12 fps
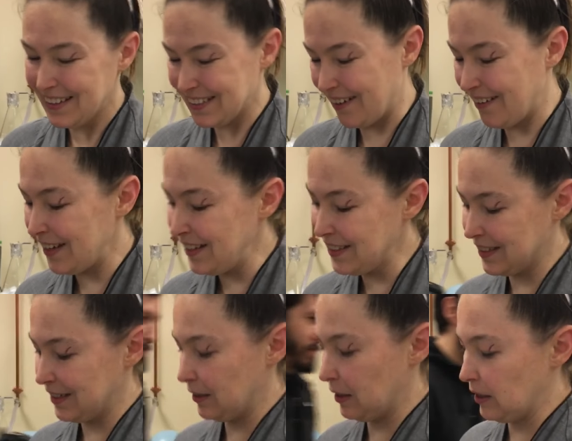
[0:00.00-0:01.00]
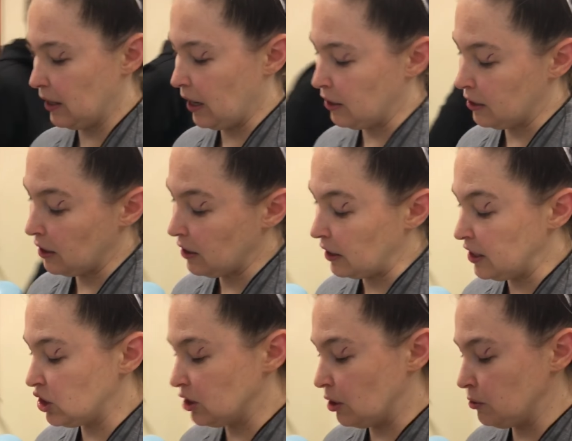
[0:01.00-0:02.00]
So
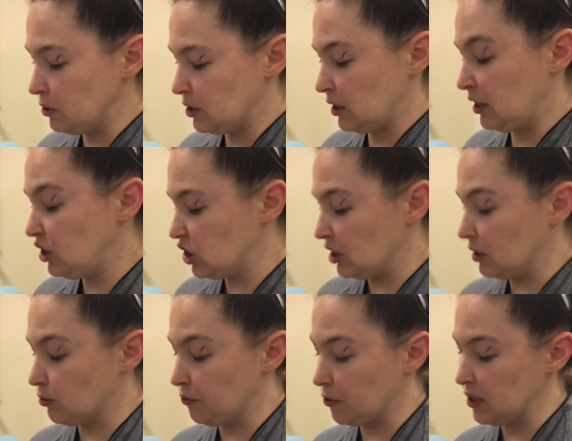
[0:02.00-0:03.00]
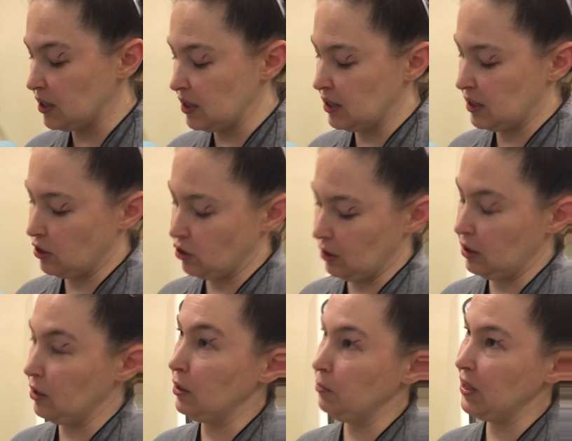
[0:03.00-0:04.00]
each notes, each electrophoresis is actually
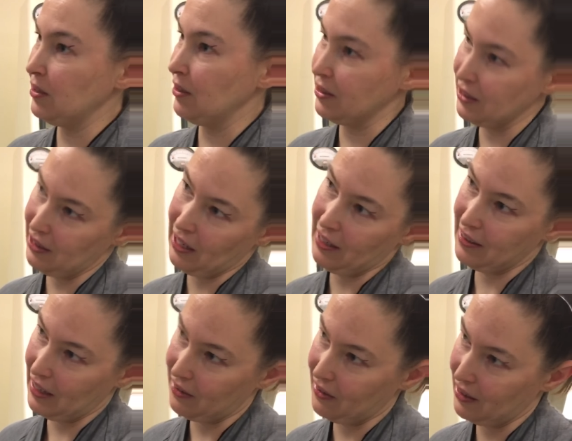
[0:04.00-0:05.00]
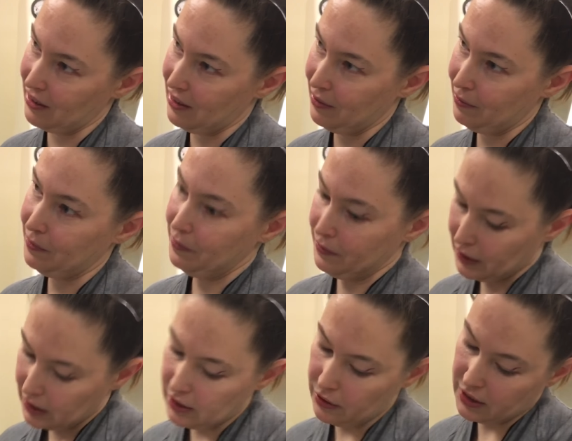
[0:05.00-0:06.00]
going to be tilted like that then.
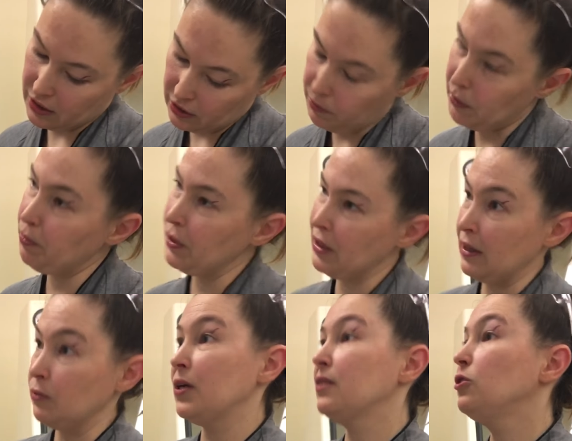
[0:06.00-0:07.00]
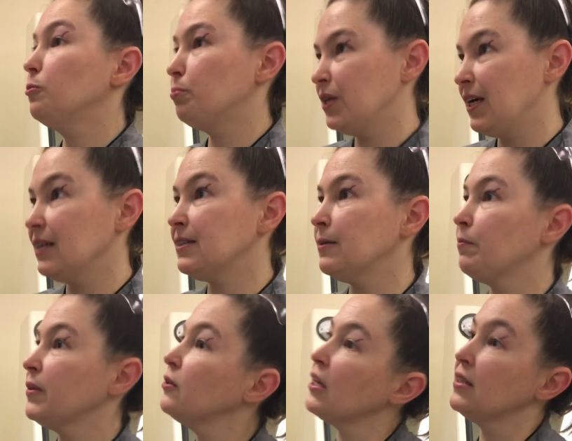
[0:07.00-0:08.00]
So it's going to be, and when you play it,
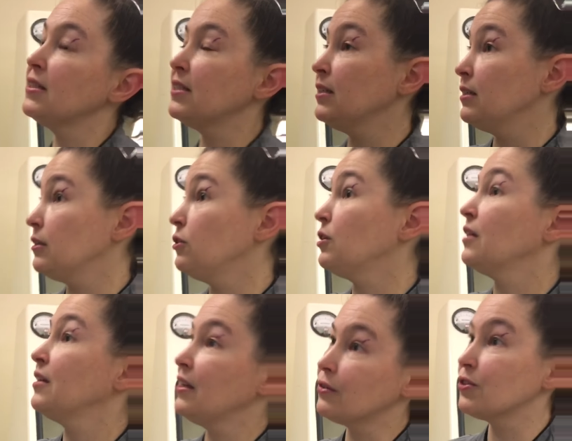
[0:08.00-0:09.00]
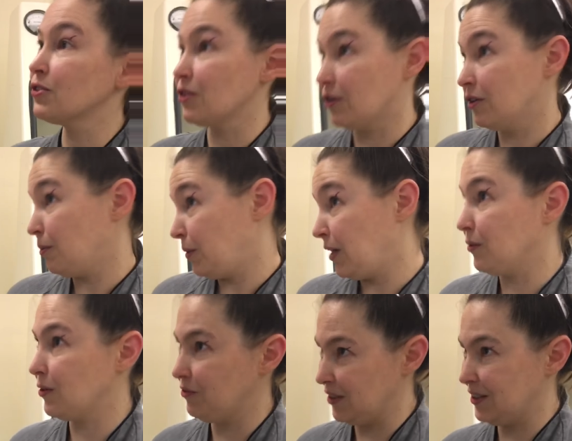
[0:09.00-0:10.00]
you can hear a song coming out
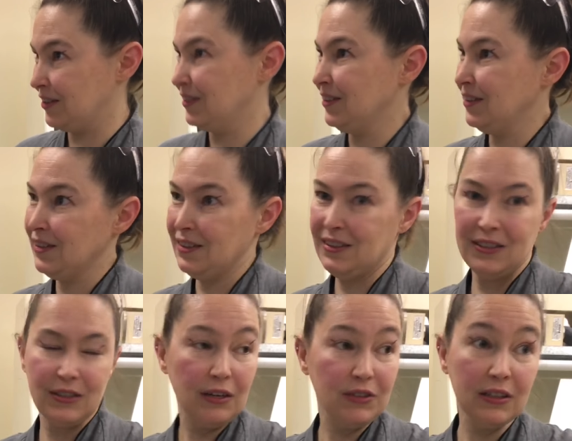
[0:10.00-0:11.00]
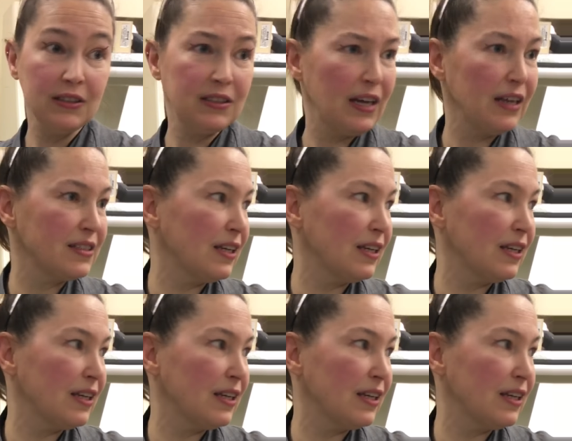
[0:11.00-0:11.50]
of it. So I did a test.